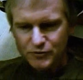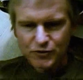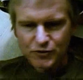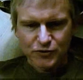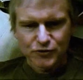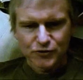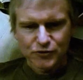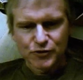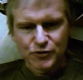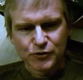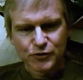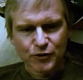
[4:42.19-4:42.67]

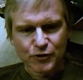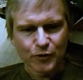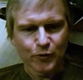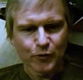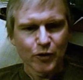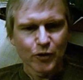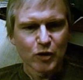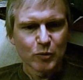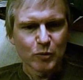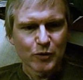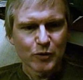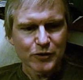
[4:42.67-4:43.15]
just using
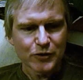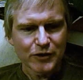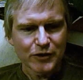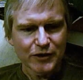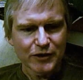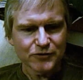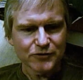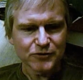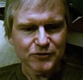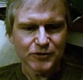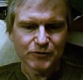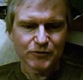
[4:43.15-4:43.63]
a
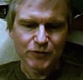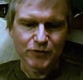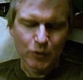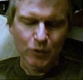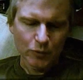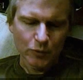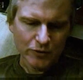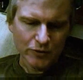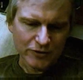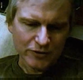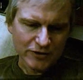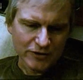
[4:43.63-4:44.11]
RoboCut instead of
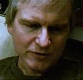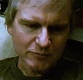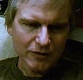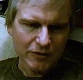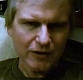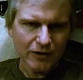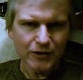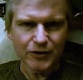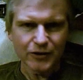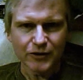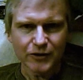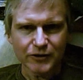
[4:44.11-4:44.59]
going and getting
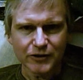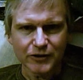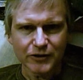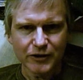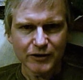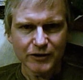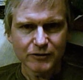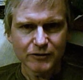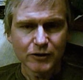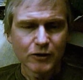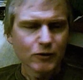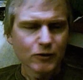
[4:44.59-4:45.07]
my hair
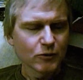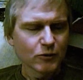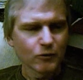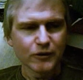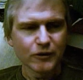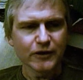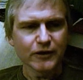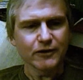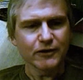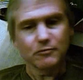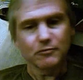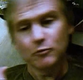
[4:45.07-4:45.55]
cut.
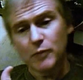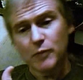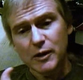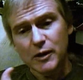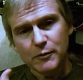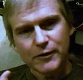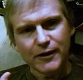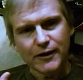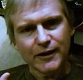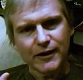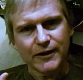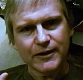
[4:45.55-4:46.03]
Well, heck,
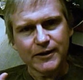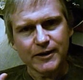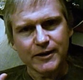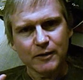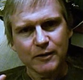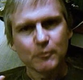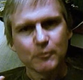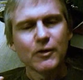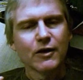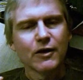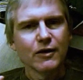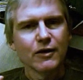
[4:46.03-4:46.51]
maybe I
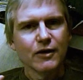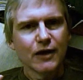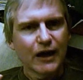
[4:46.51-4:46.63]
am.